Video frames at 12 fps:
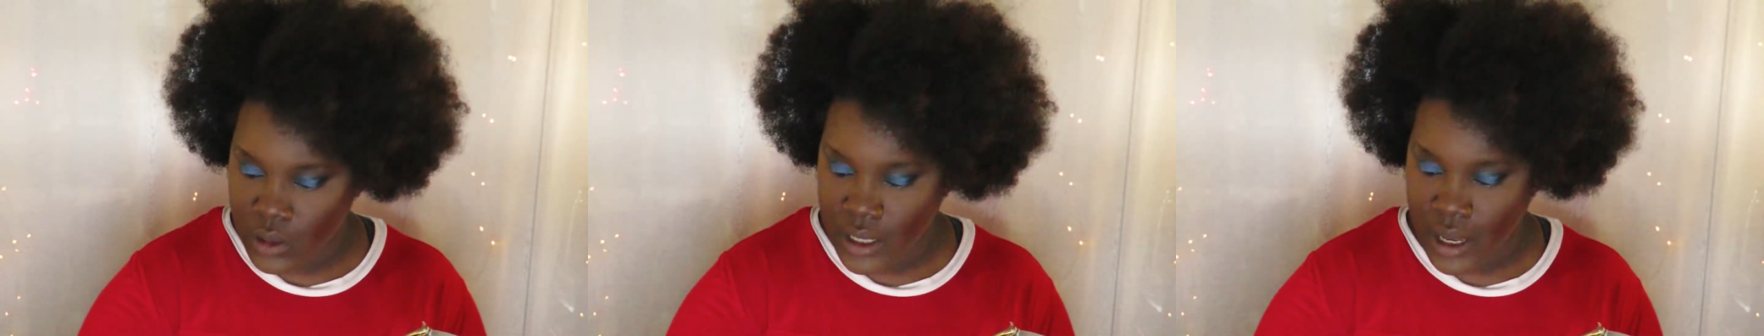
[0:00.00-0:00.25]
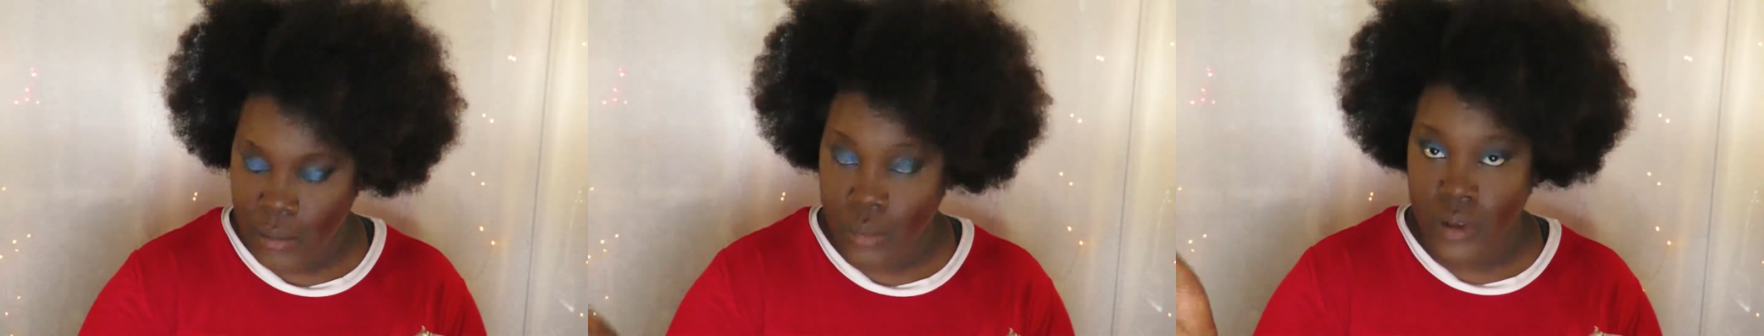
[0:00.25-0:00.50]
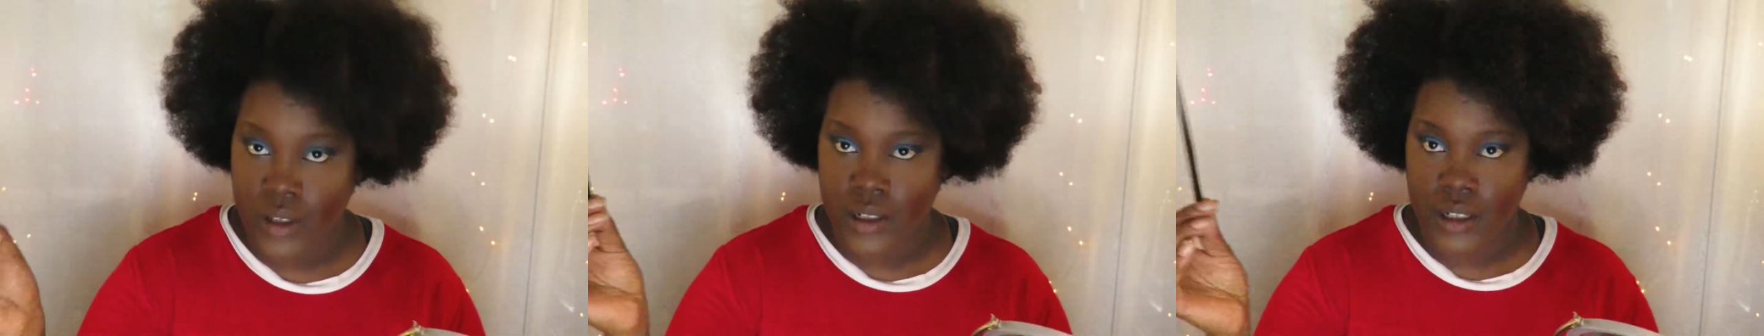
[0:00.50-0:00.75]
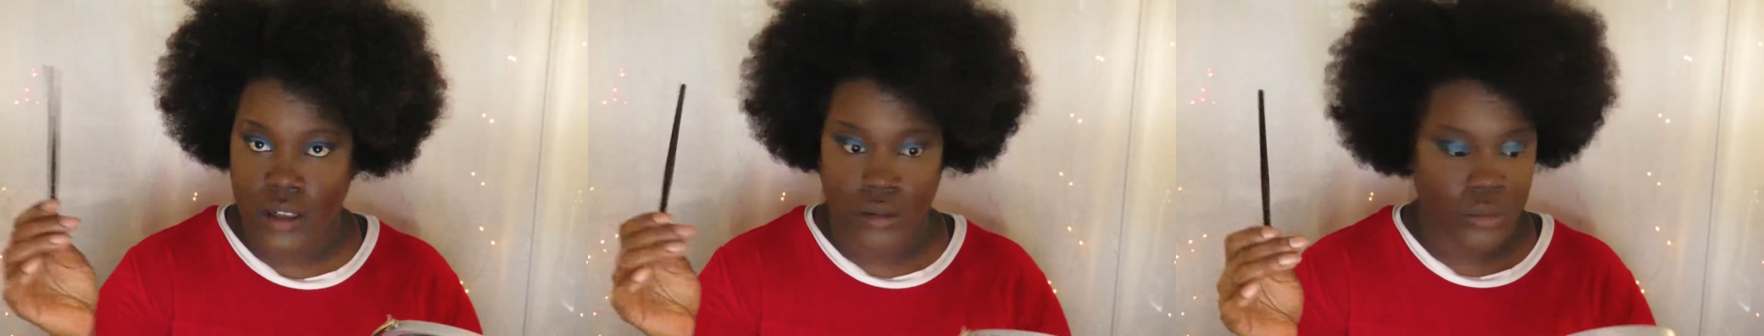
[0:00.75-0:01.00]
that
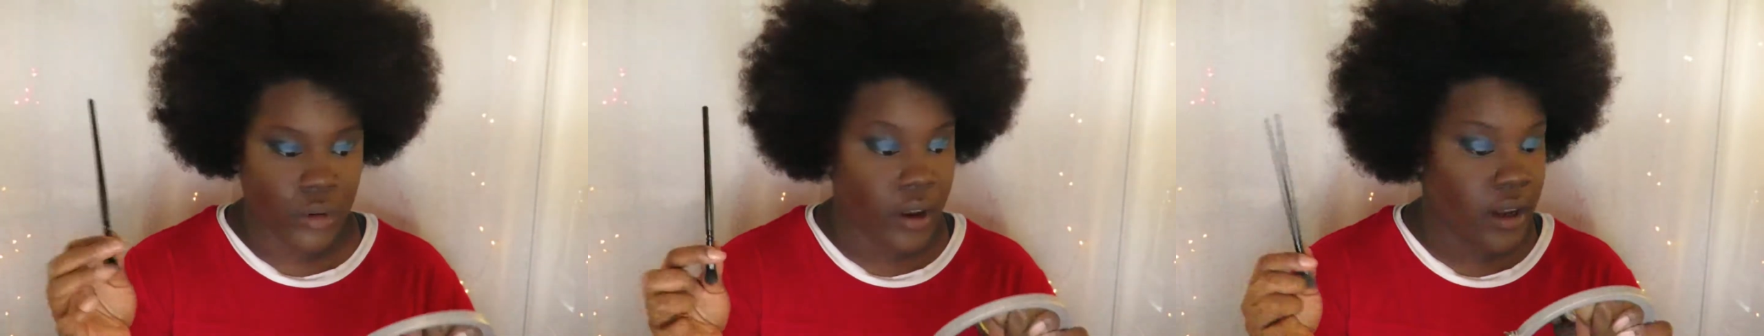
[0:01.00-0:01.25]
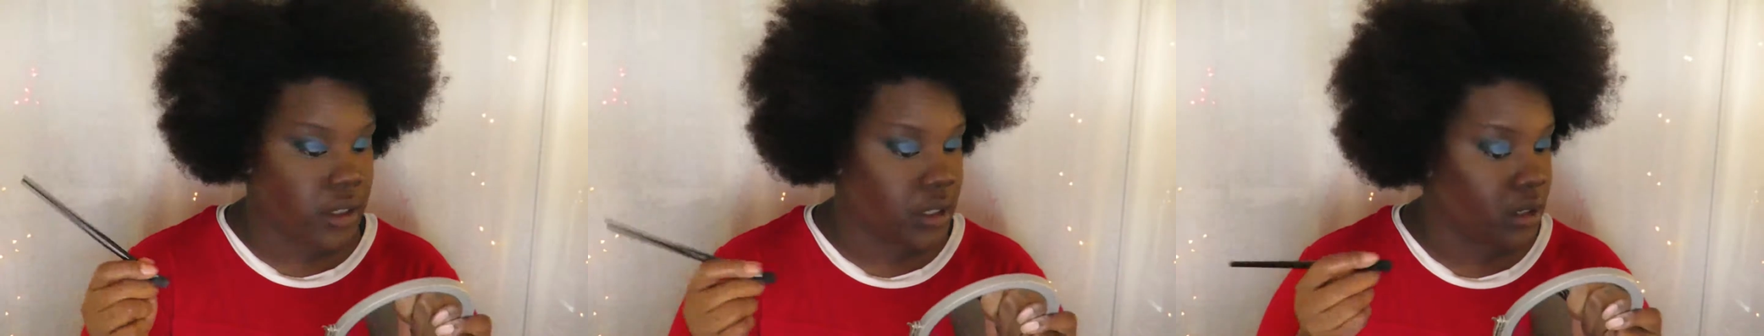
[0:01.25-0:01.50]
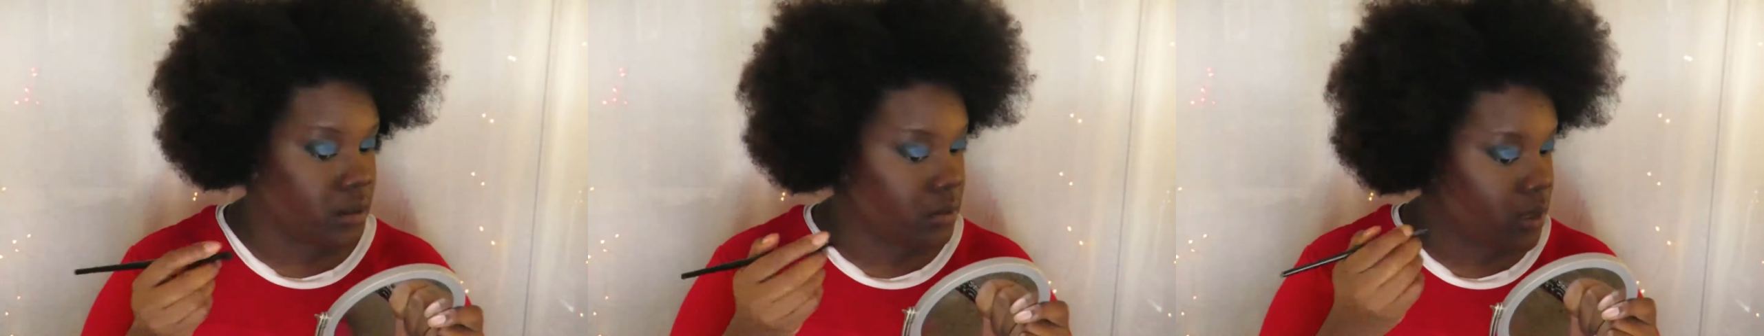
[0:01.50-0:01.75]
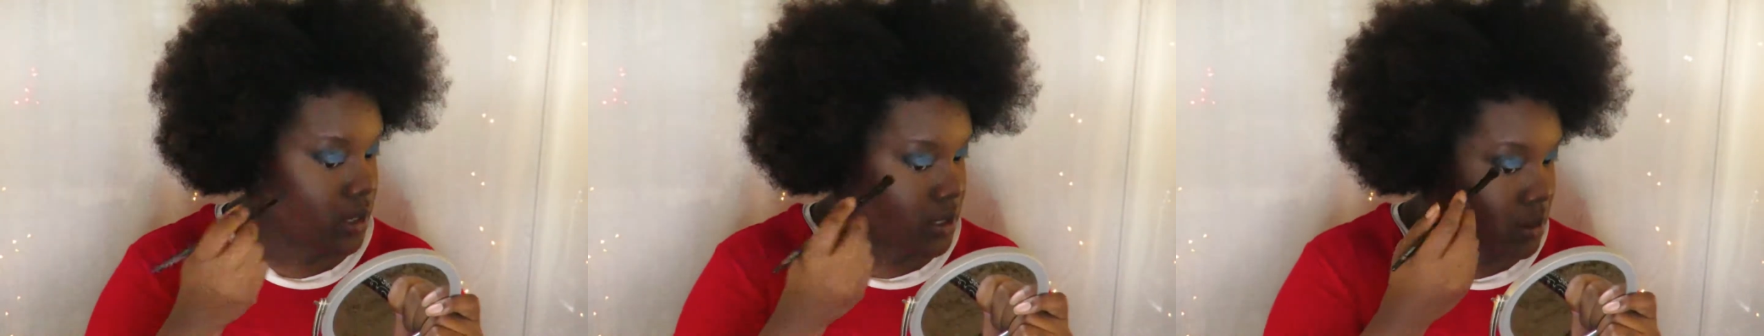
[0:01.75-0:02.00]
blending brush
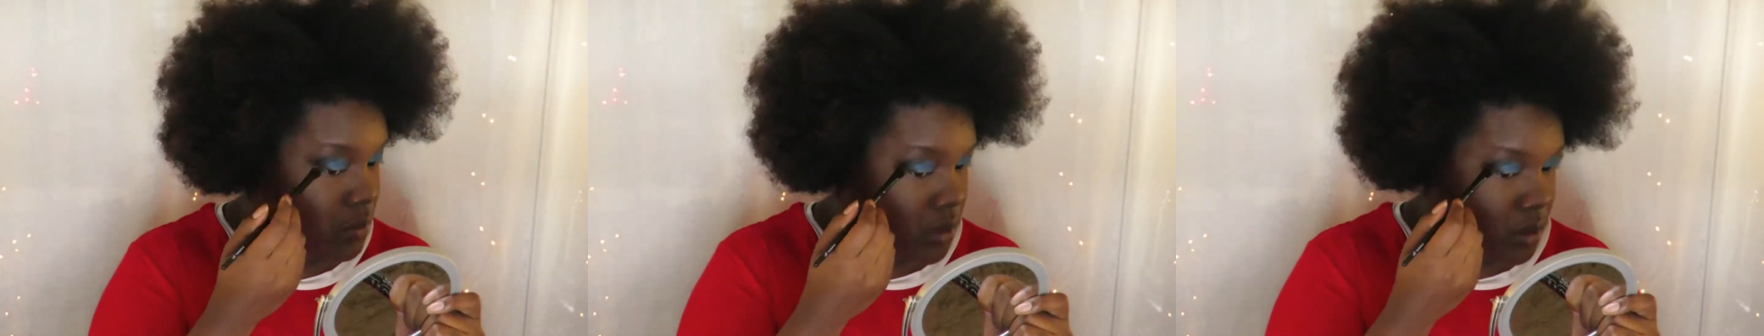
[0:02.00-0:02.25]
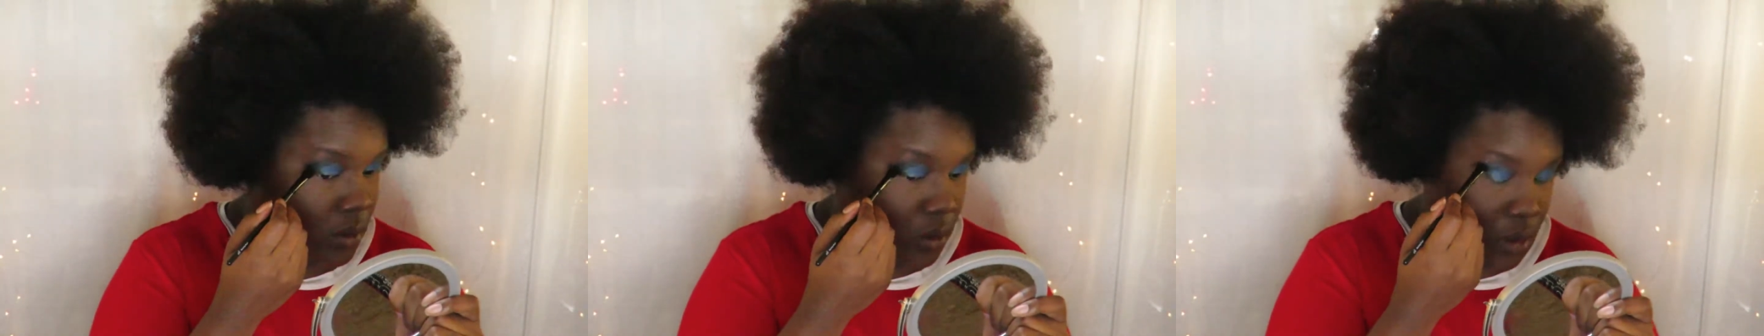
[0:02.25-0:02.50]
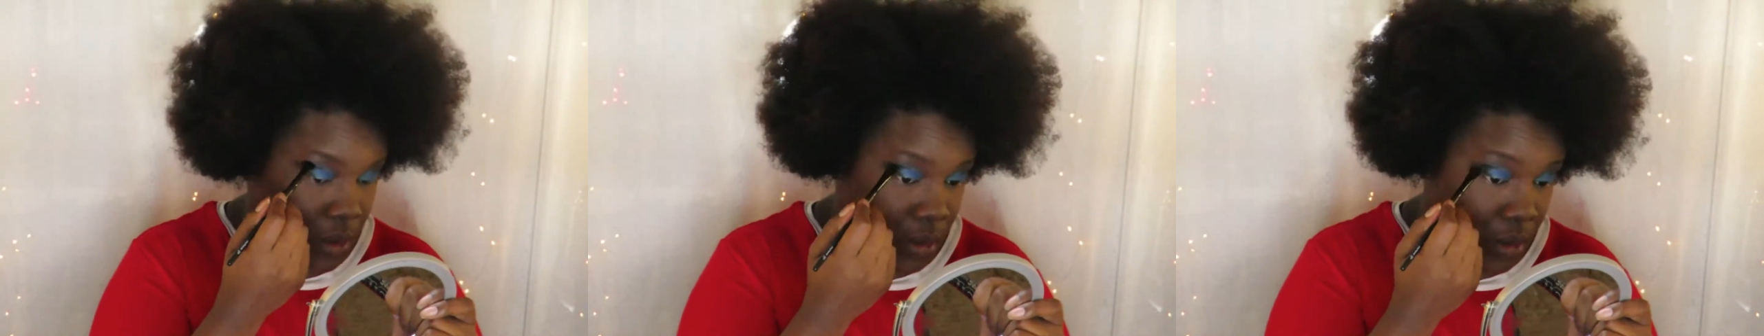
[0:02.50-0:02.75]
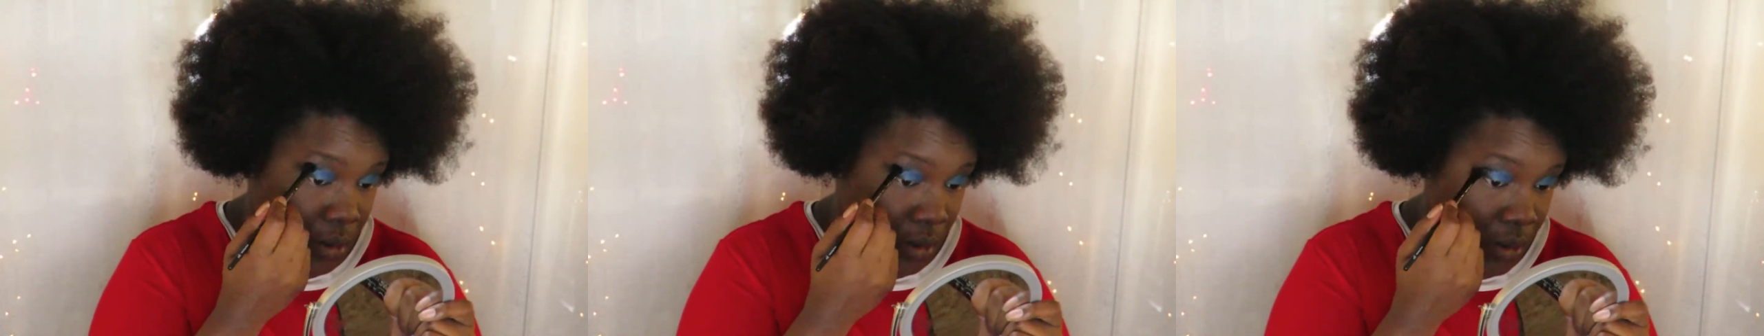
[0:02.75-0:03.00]
because that was a little
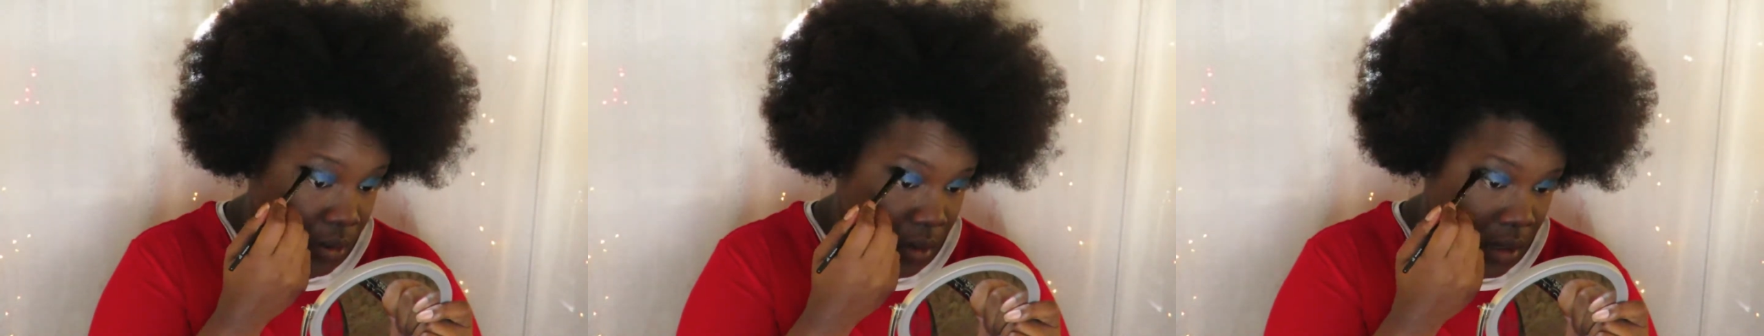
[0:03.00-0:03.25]
too